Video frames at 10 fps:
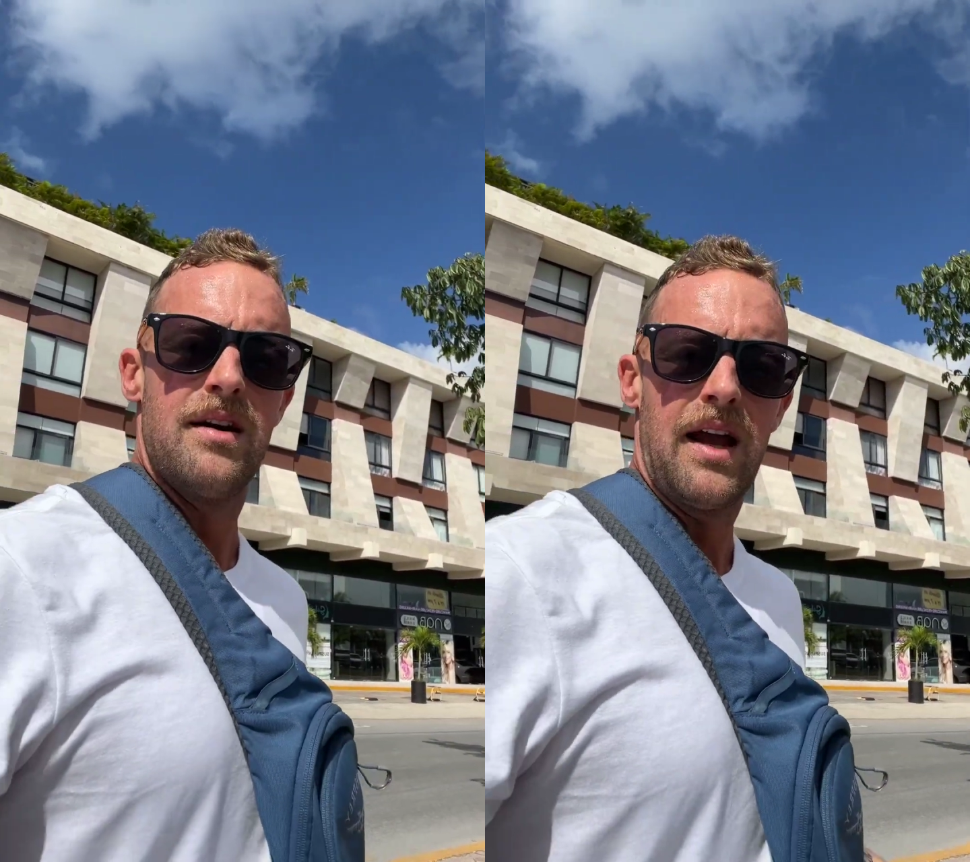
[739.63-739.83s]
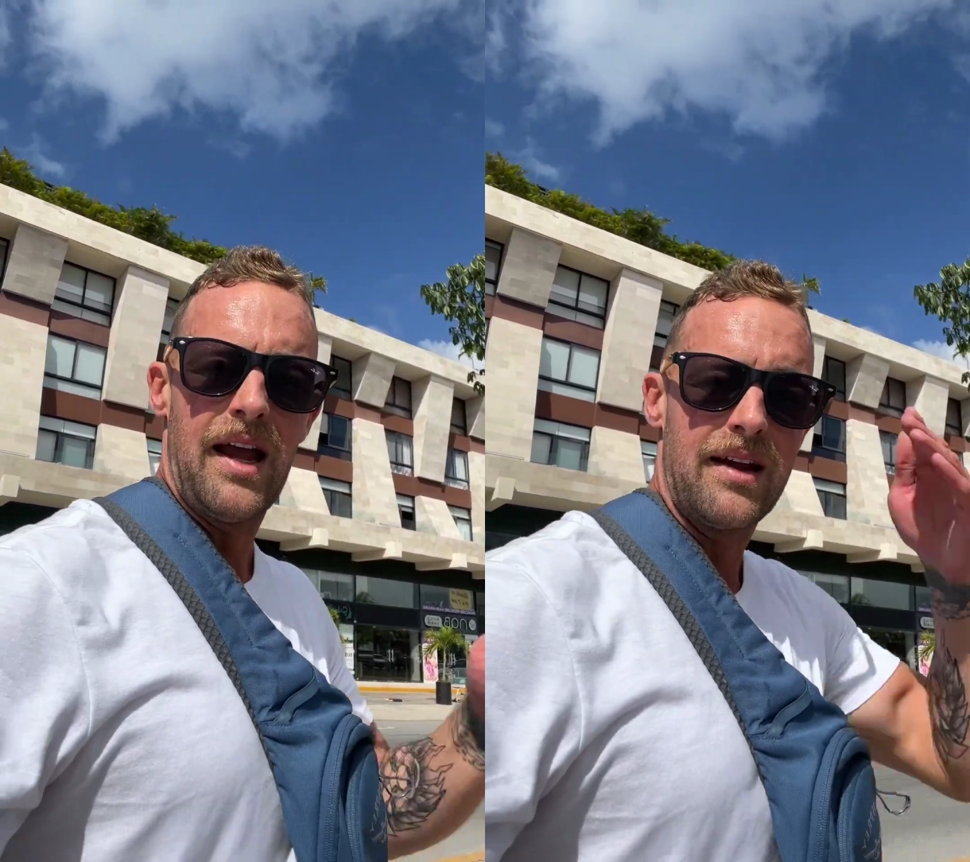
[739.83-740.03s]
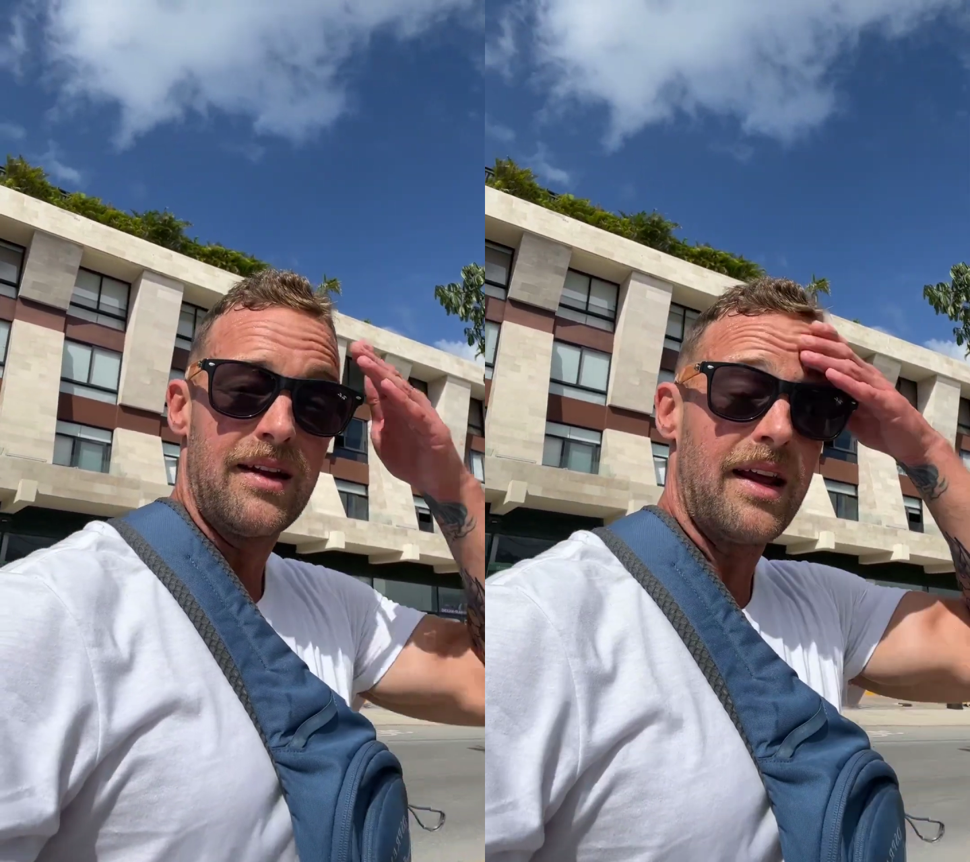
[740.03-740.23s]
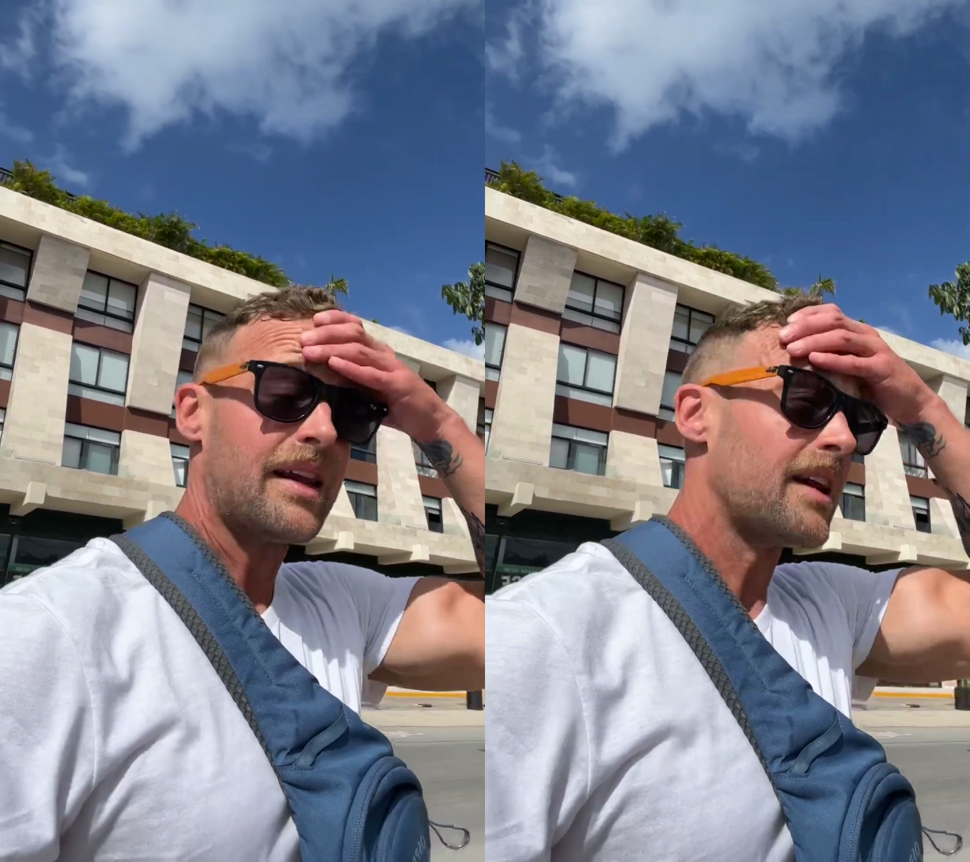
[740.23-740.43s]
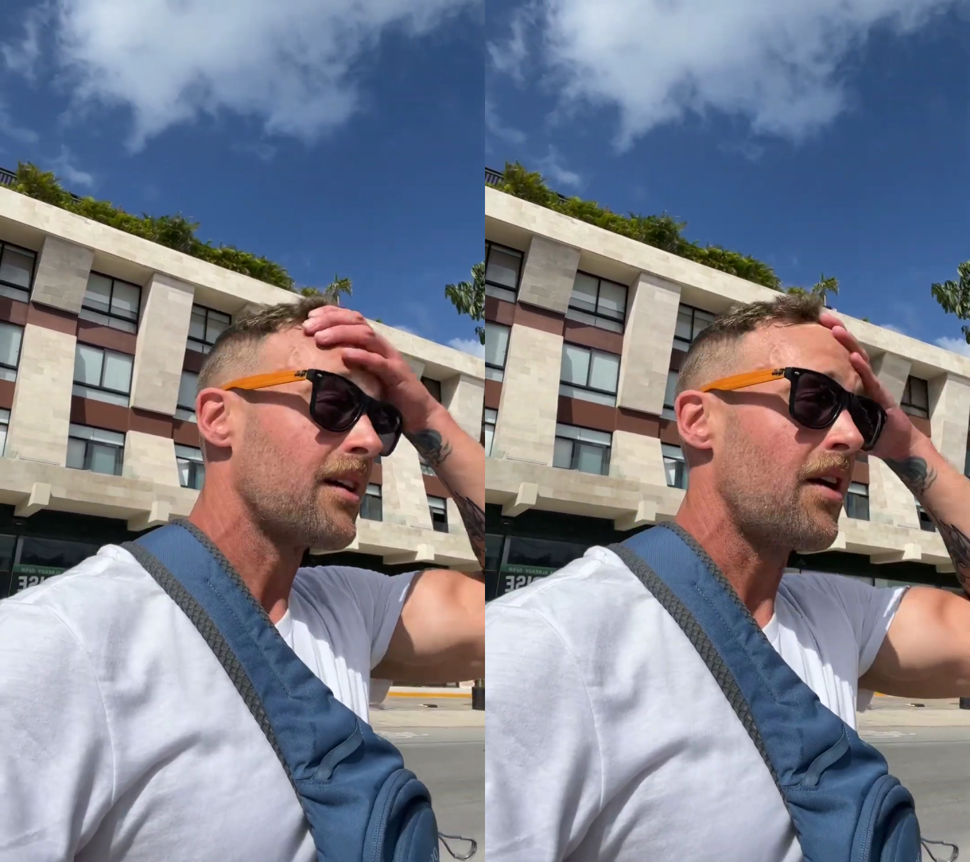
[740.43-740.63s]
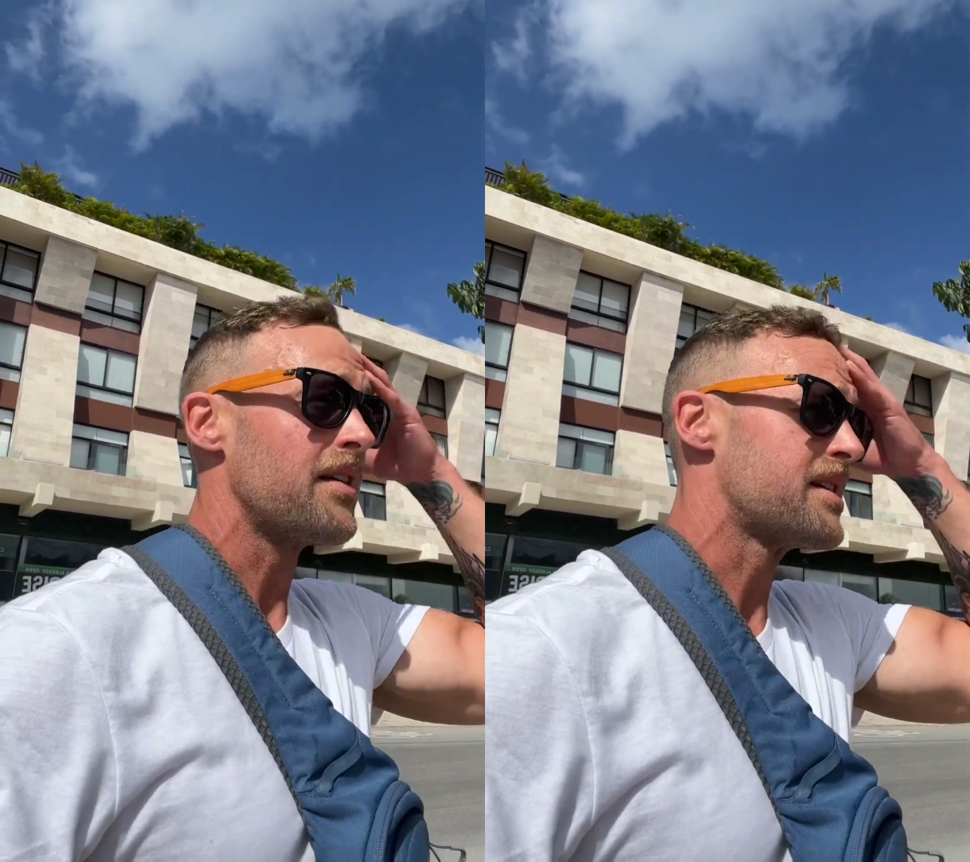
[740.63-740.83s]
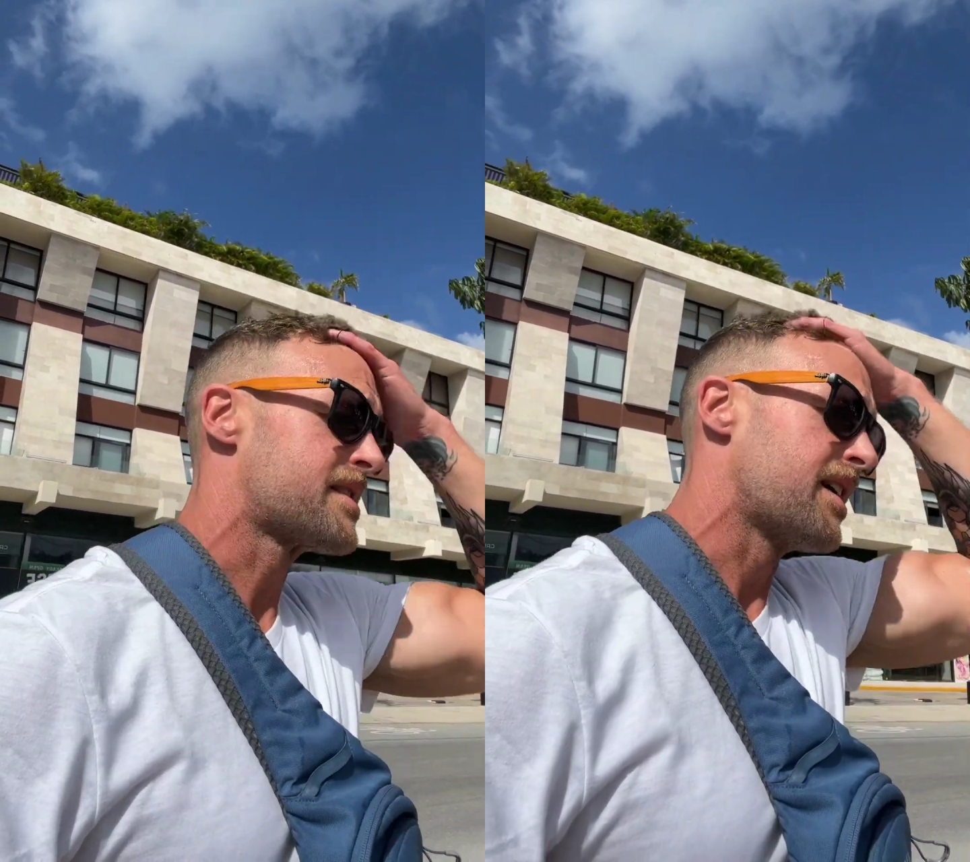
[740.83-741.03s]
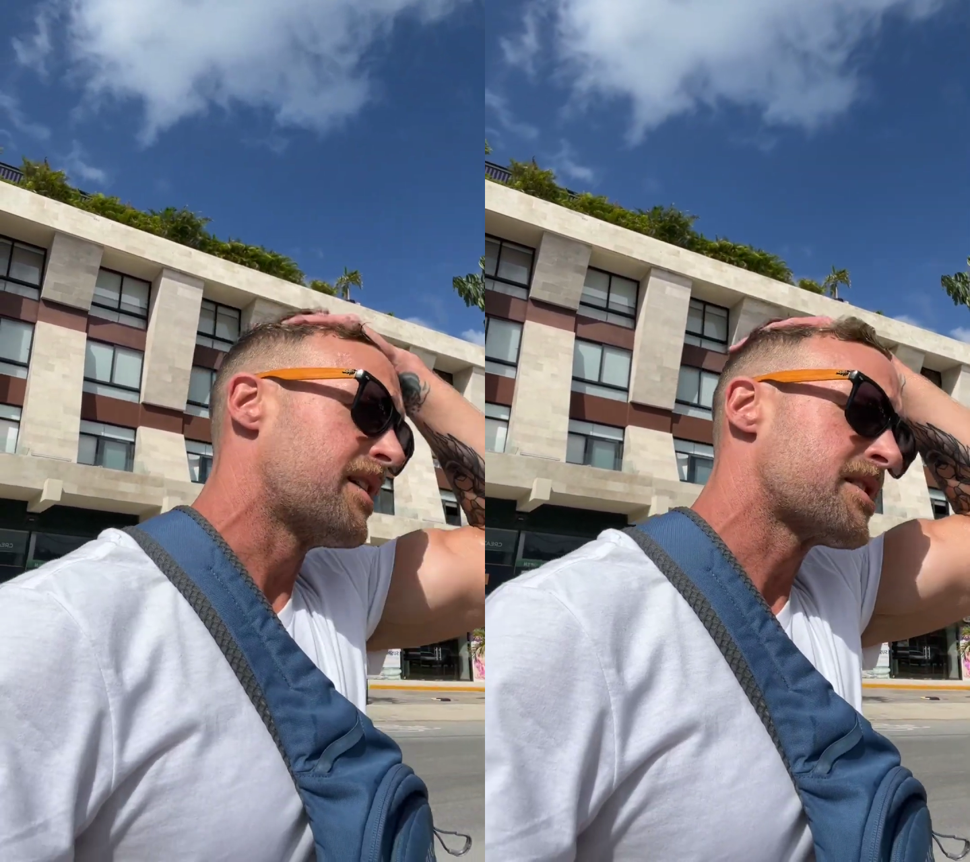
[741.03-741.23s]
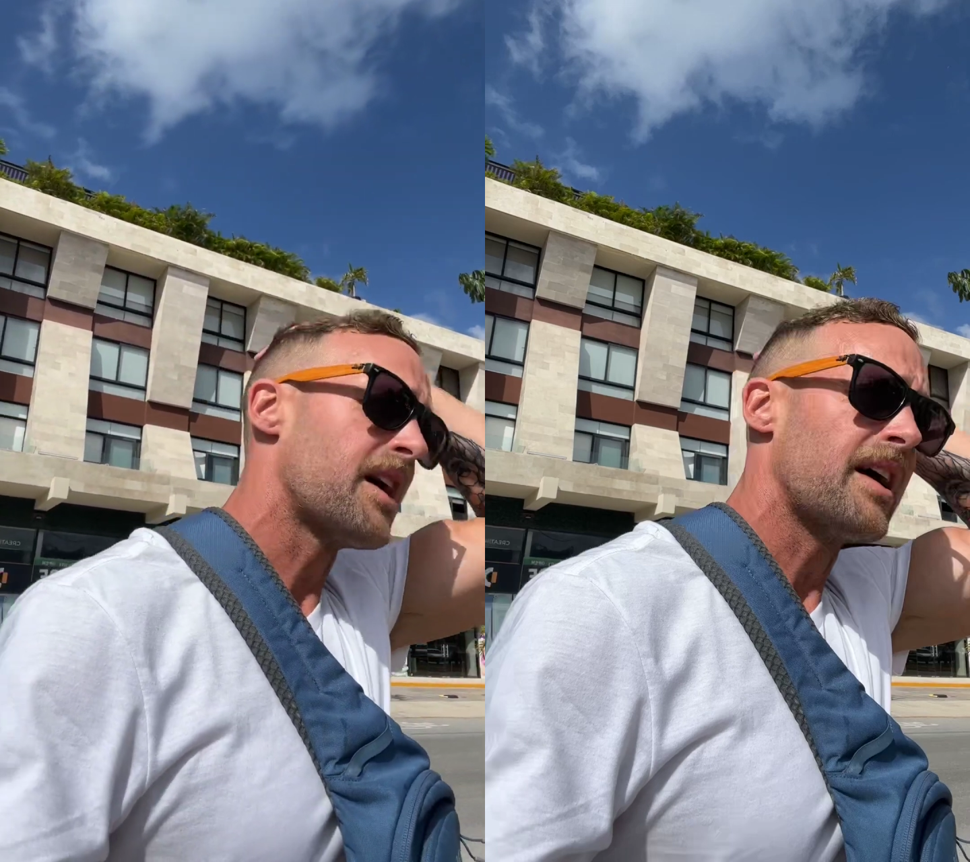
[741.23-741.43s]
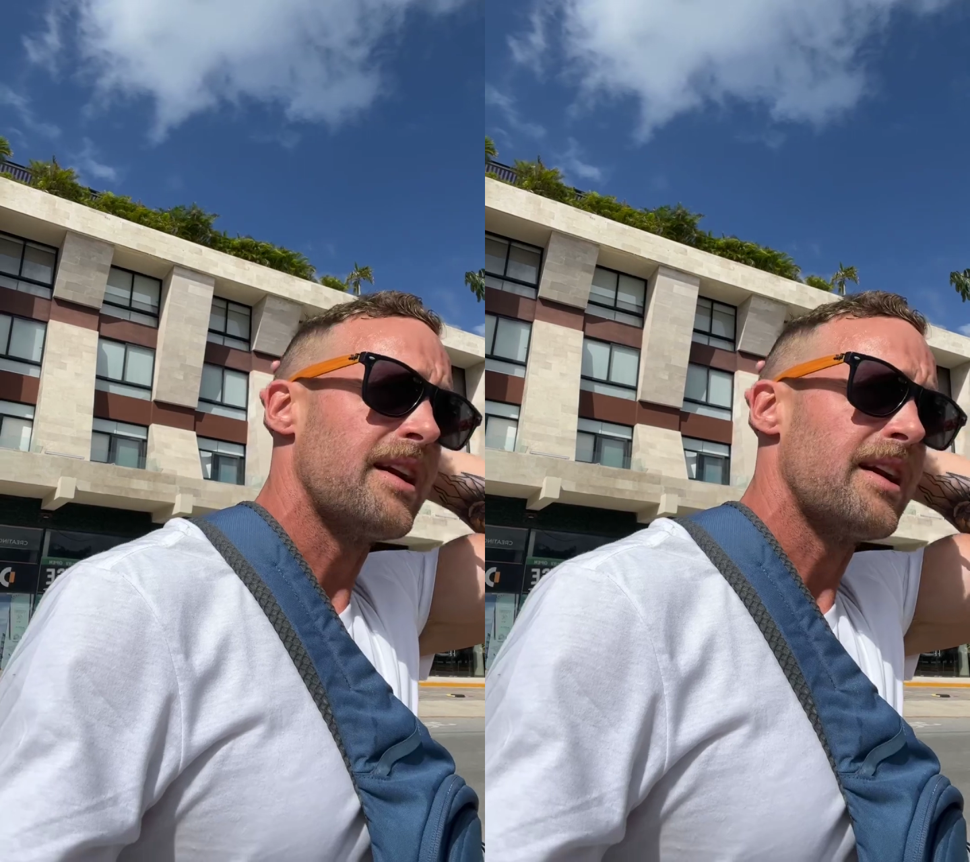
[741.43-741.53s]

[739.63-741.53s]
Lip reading: And like getting all this sunshine